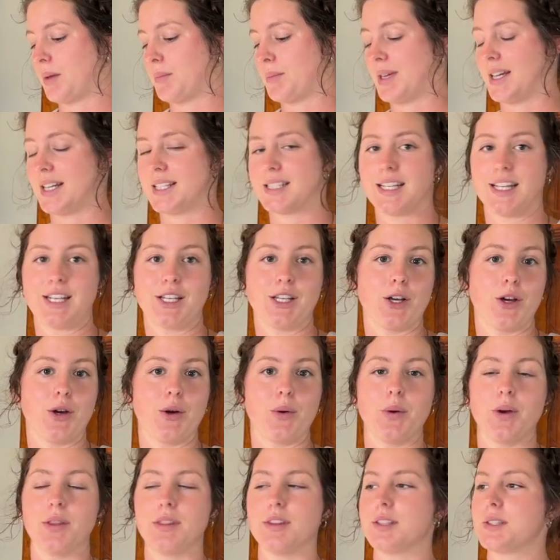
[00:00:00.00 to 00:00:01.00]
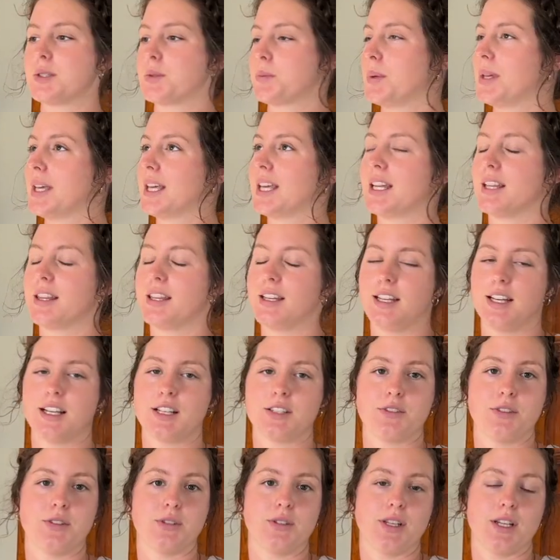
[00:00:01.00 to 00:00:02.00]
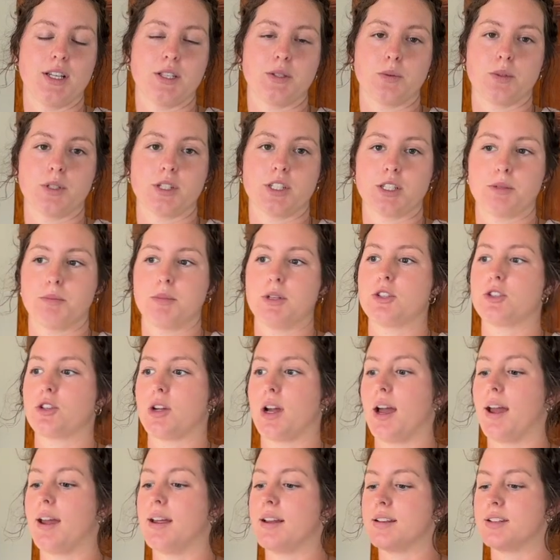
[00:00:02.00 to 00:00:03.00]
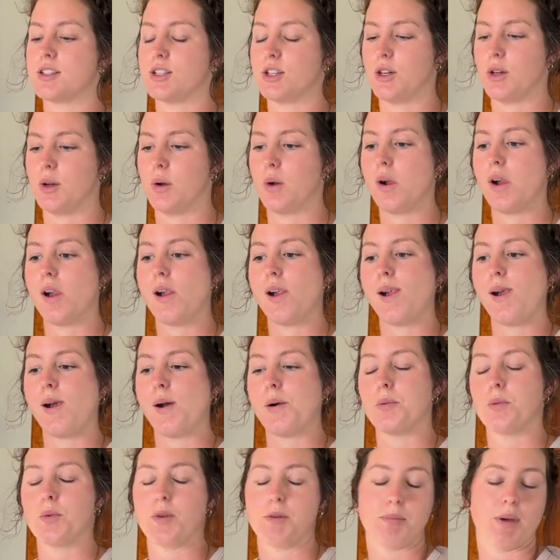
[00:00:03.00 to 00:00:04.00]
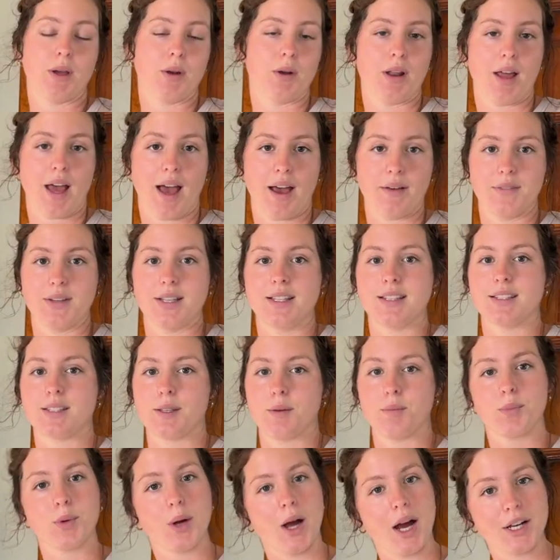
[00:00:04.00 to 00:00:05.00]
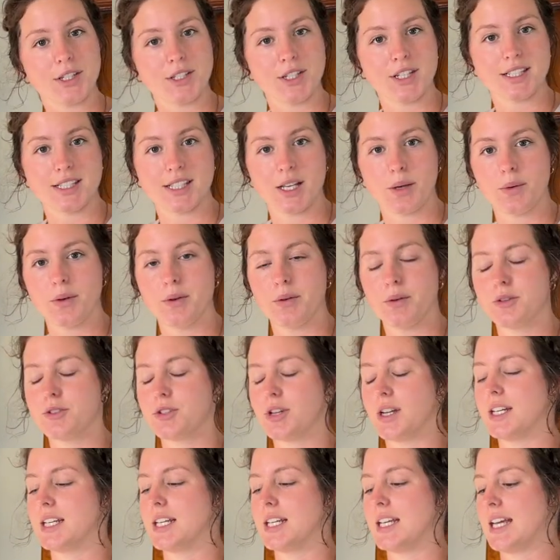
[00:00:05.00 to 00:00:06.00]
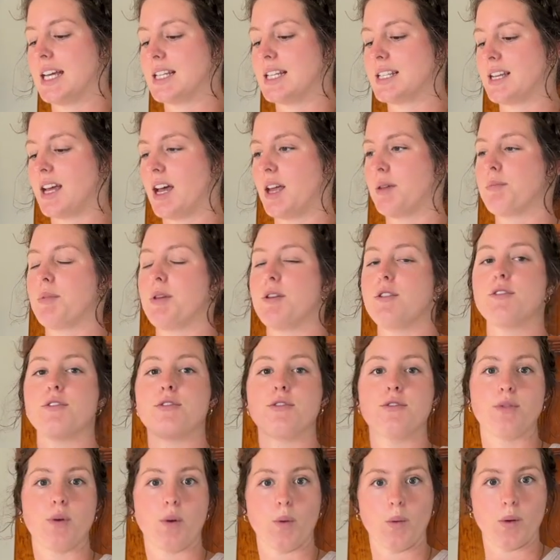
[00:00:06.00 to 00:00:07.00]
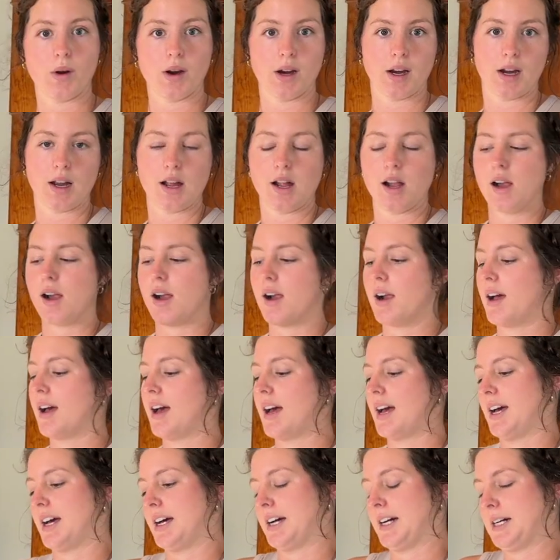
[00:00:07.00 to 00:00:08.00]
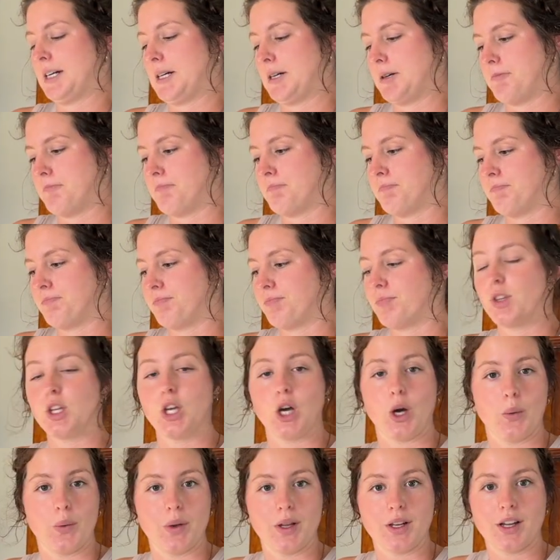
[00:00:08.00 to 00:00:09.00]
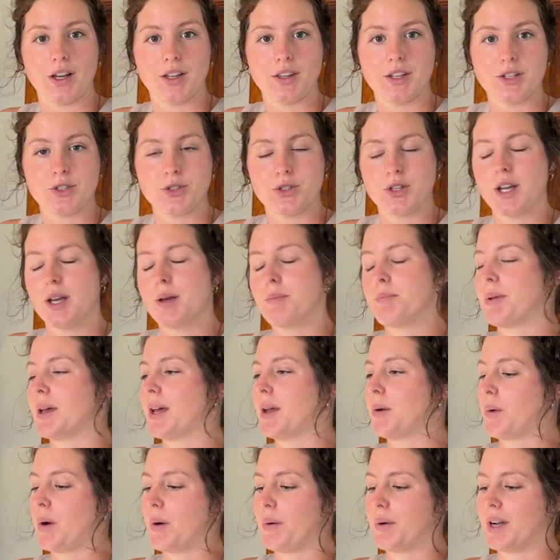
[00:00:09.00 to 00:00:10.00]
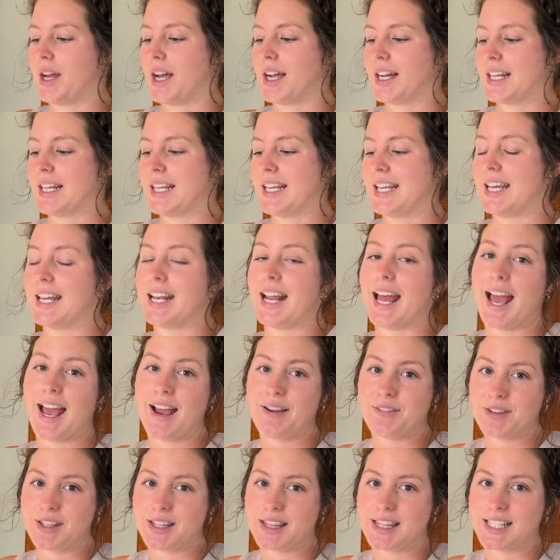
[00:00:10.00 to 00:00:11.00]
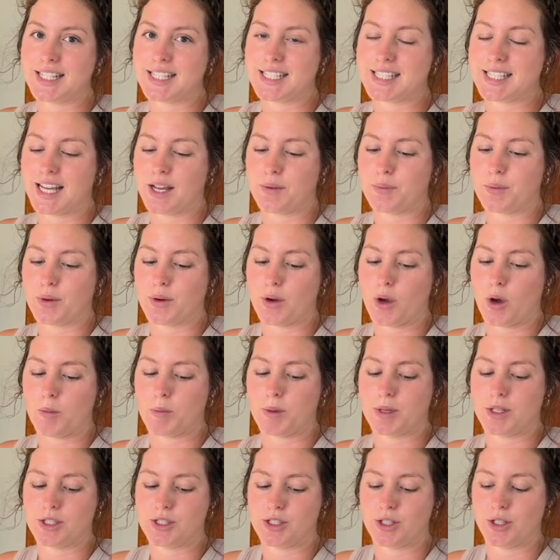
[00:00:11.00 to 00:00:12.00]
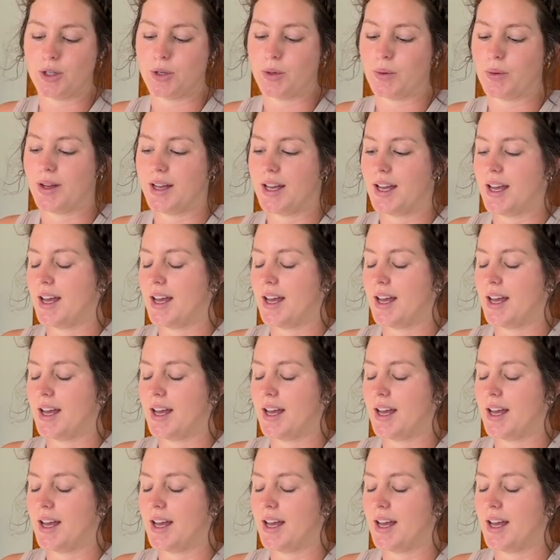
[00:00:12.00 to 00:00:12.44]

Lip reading: because I know this weekend and the next few days we're just gonna be trying to. We've been having some projects that we were trying to get done before going on the trip, and while we're not going to get everything done we were hoping to,